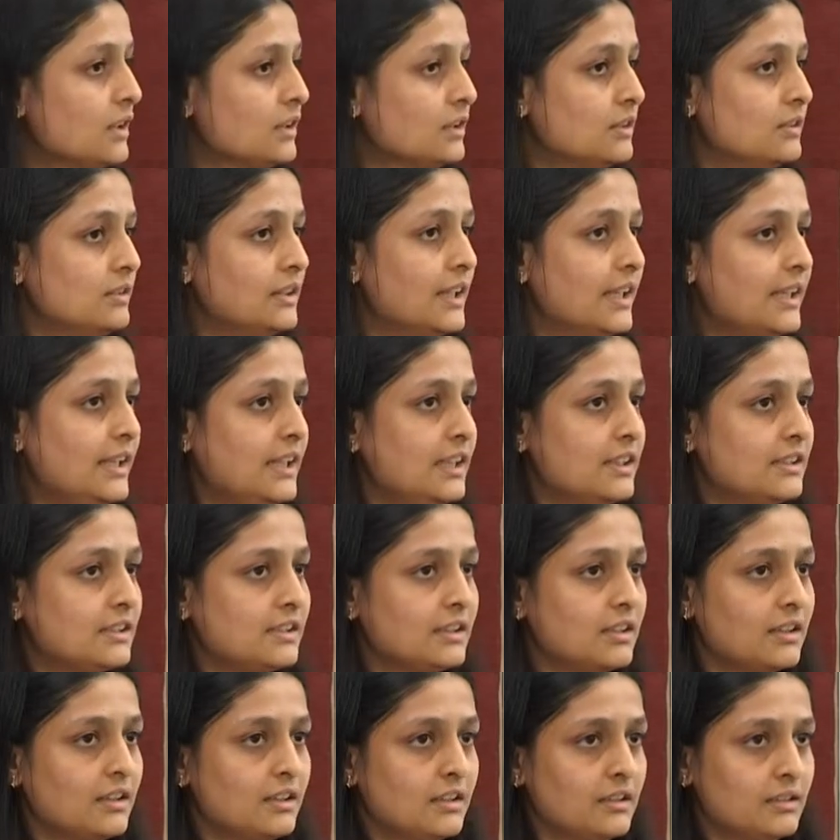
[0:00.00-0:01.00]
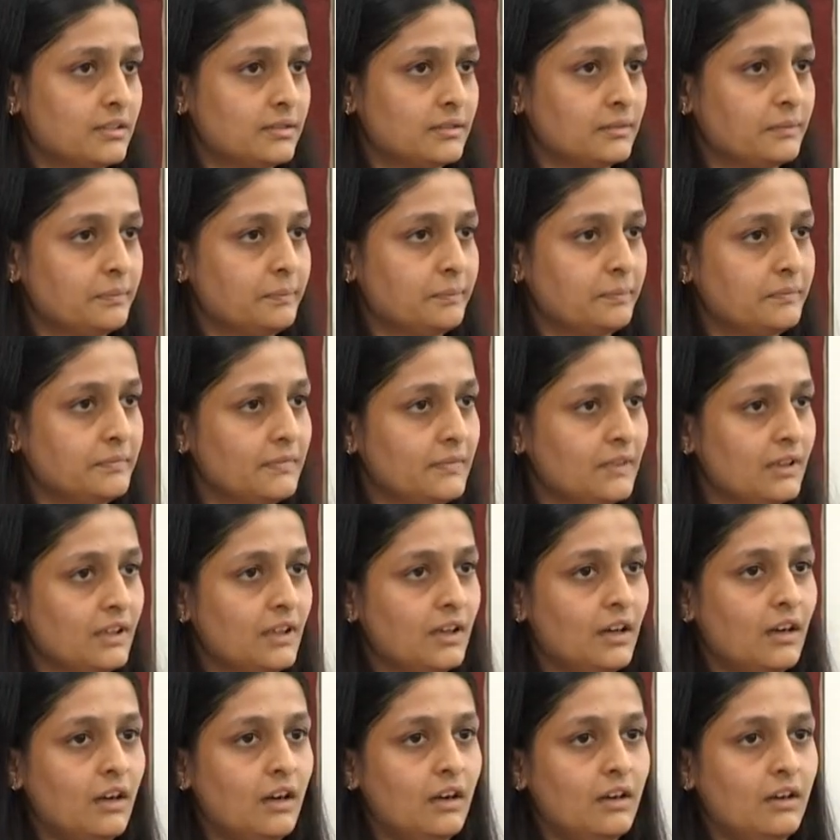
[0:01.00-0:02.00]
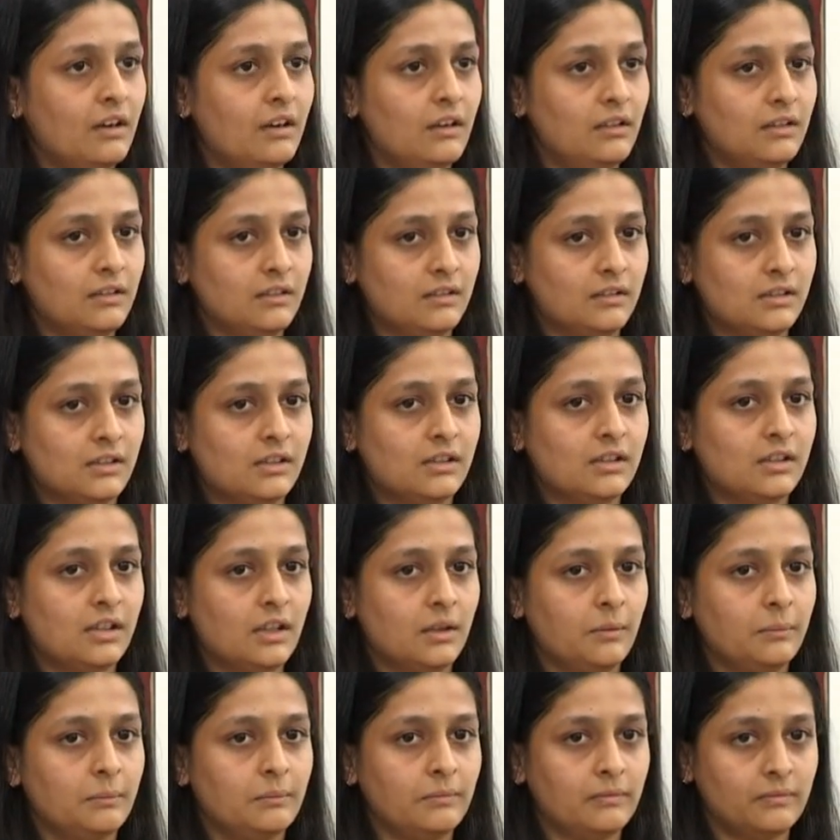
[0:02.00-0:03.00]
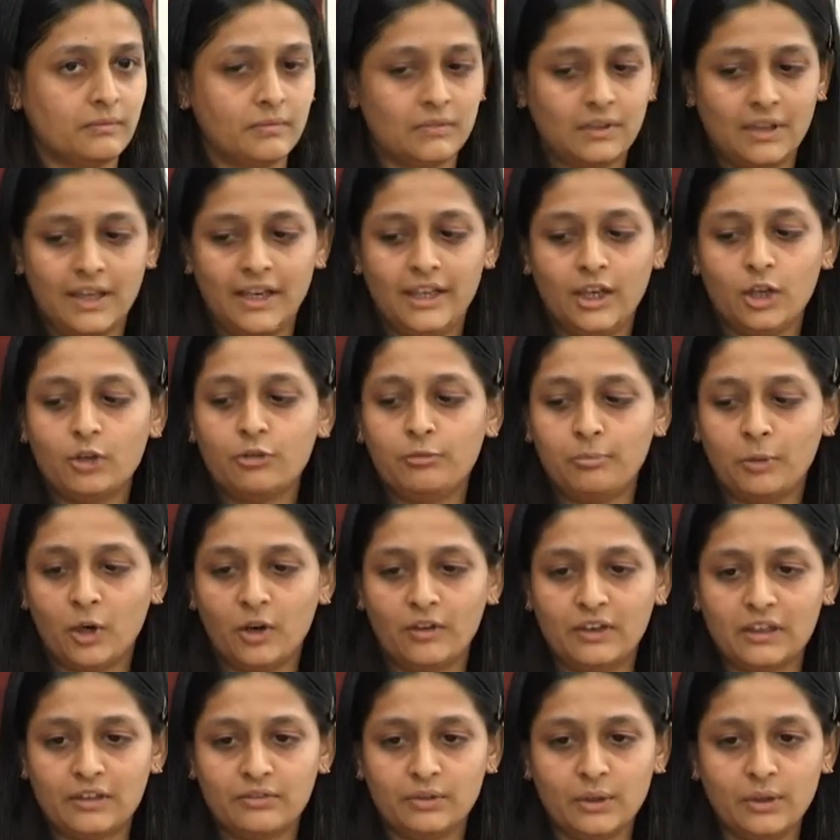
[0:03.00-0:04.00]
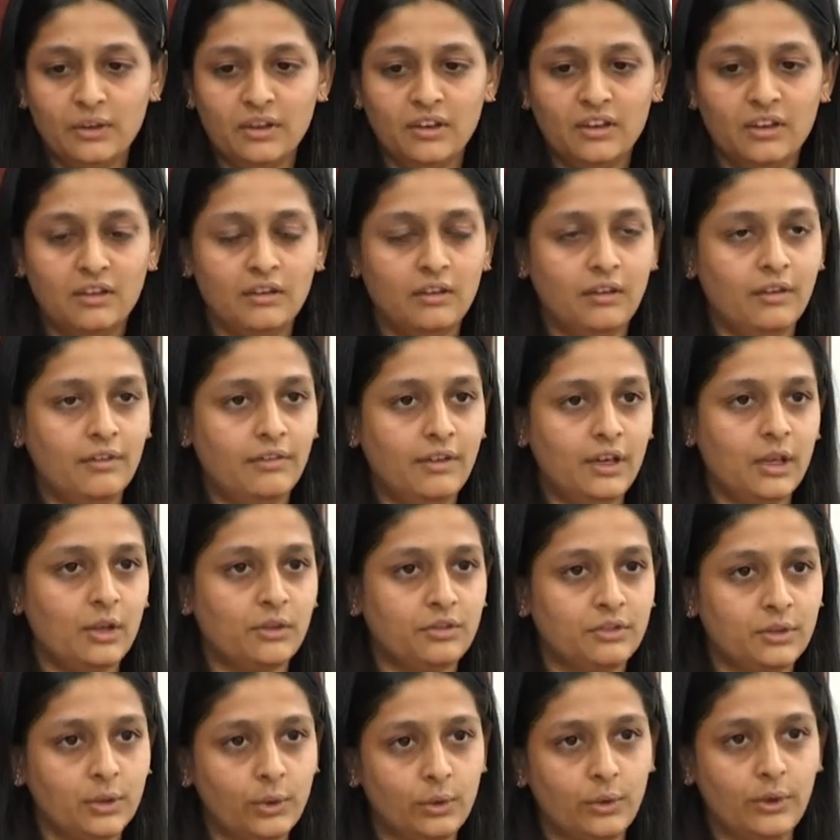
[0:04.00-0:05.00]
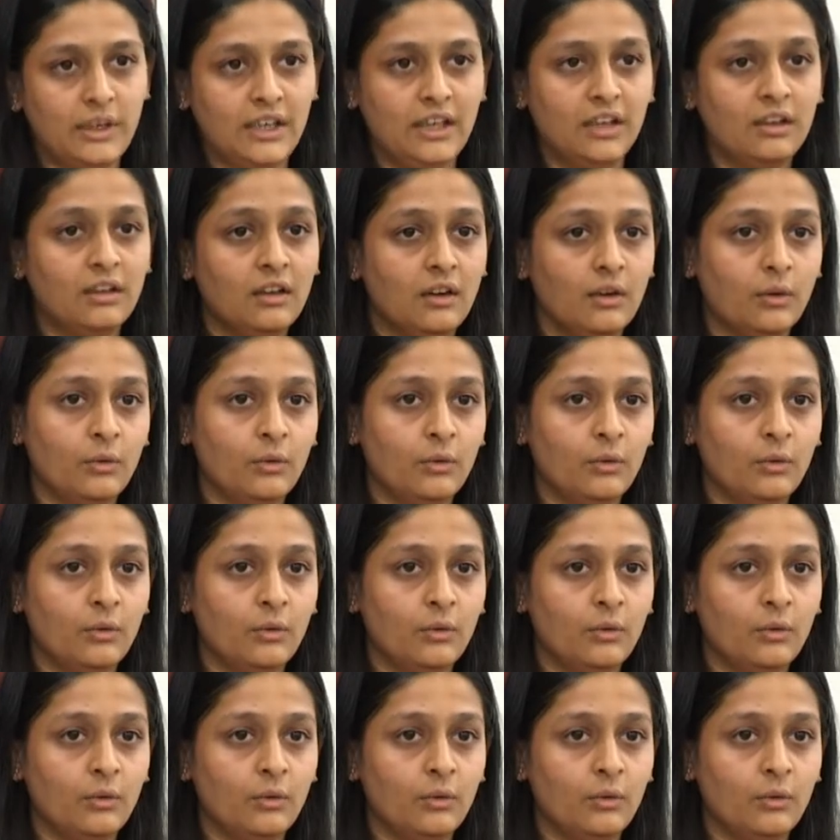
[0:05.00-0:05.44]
There is uh, some kind of powerful way of knowing